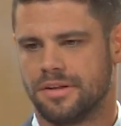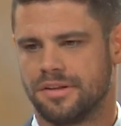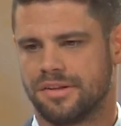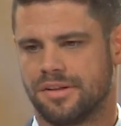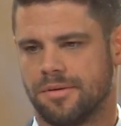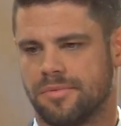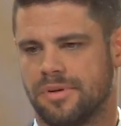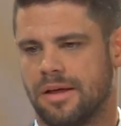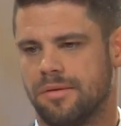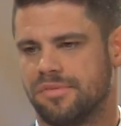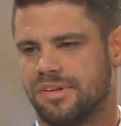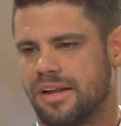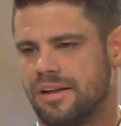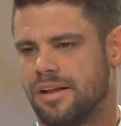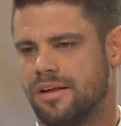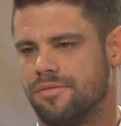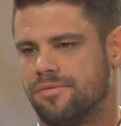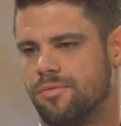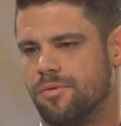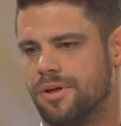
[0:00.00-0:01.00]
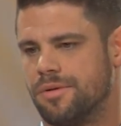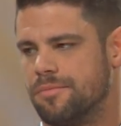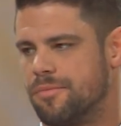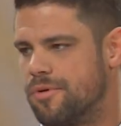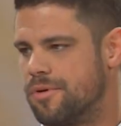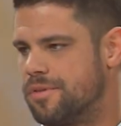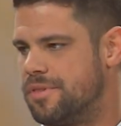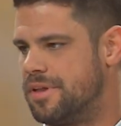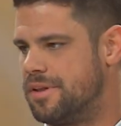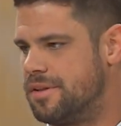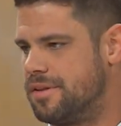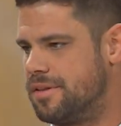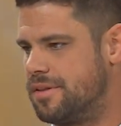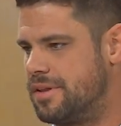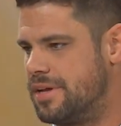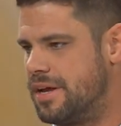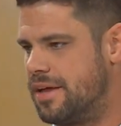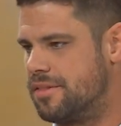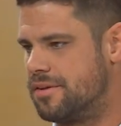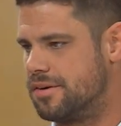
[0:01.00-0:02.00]
sometimes I love one more than
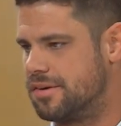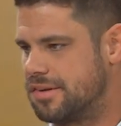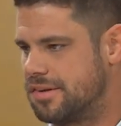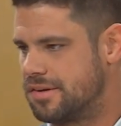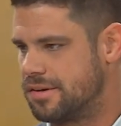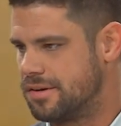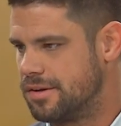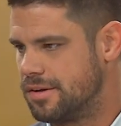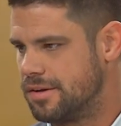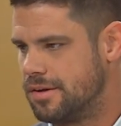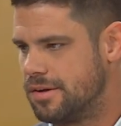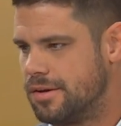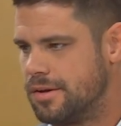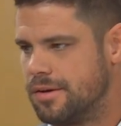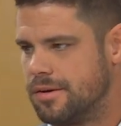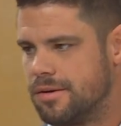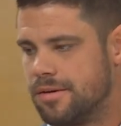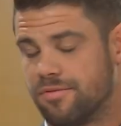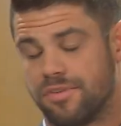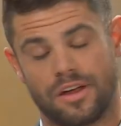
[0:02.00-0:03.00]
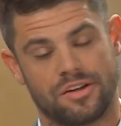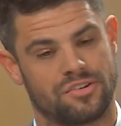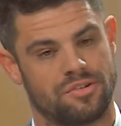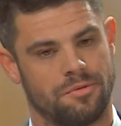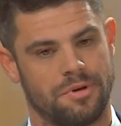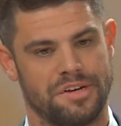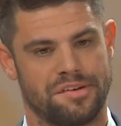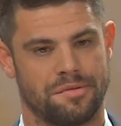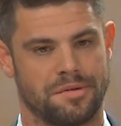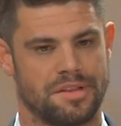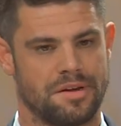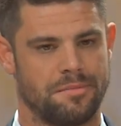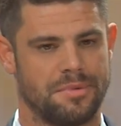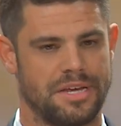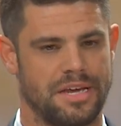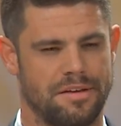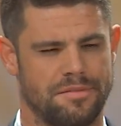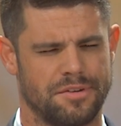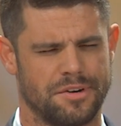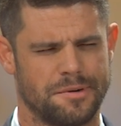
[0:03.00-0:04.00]
the others fluctuates with their
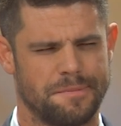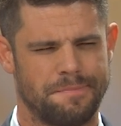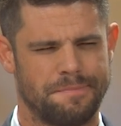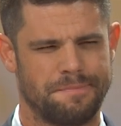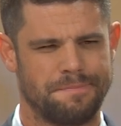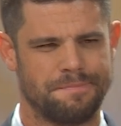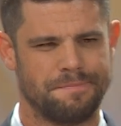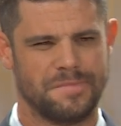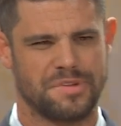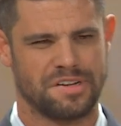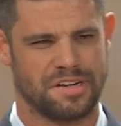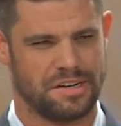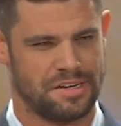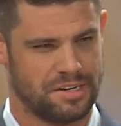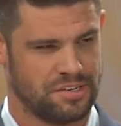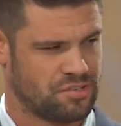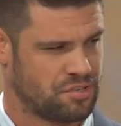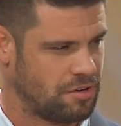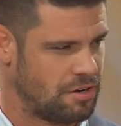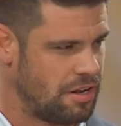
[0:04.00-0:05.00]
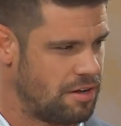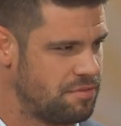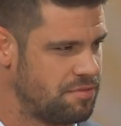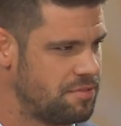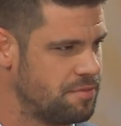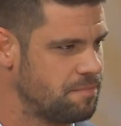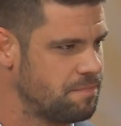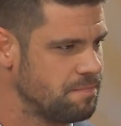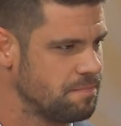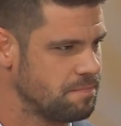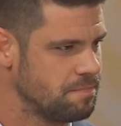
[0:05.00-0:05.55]
behavior. It's a conditional love.